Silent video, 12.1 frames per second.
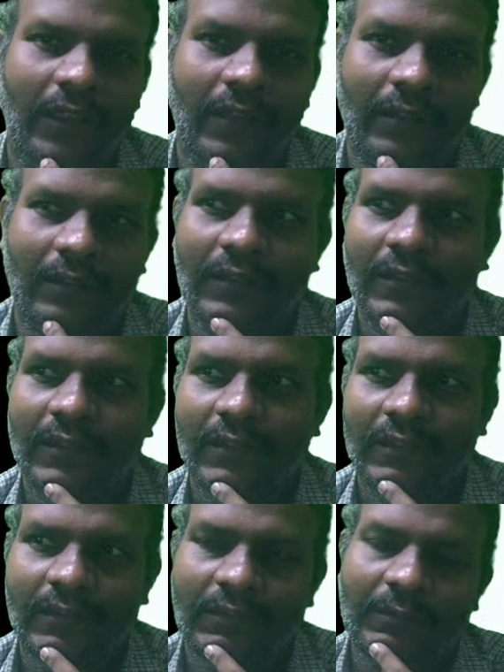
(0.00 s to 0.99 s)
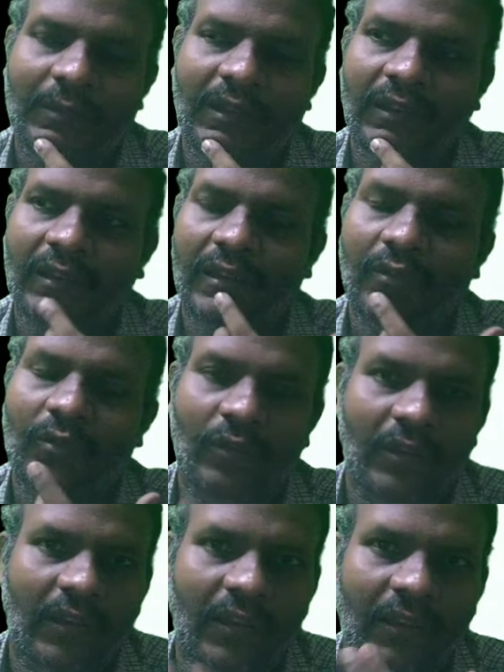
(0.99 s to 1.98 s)
layer is mein Akku
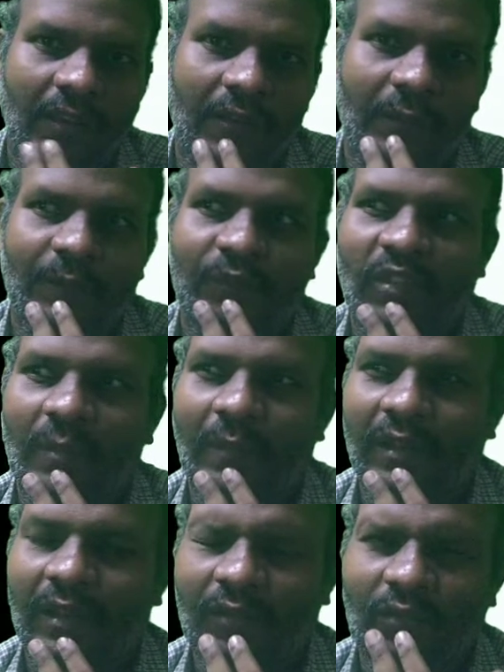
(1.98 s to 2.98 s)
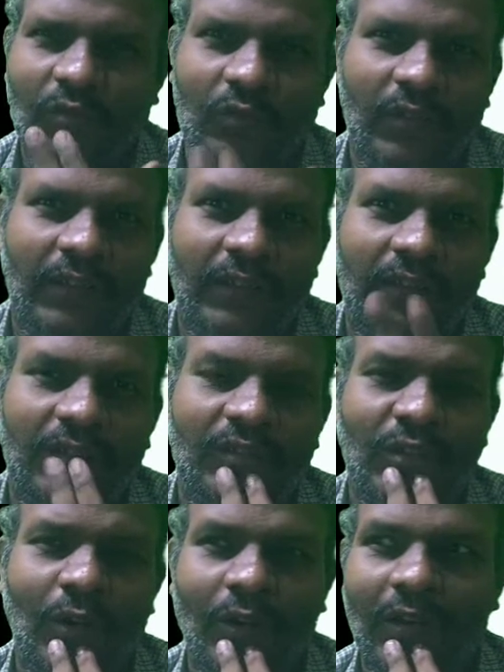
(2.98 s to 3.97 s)
layer, mein Akku is
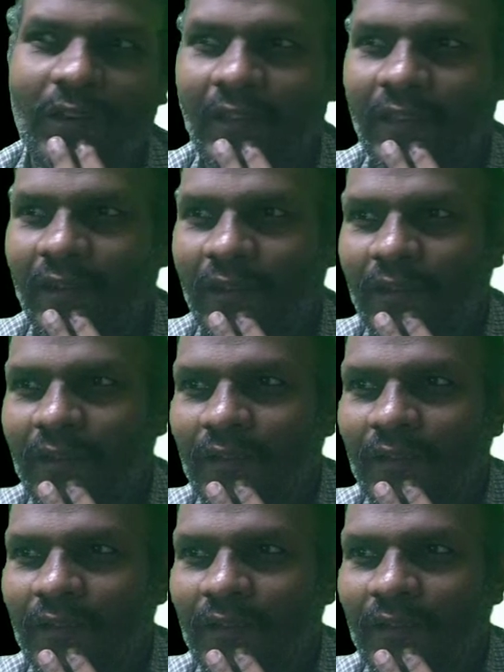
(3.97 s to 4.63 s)
Sean layer.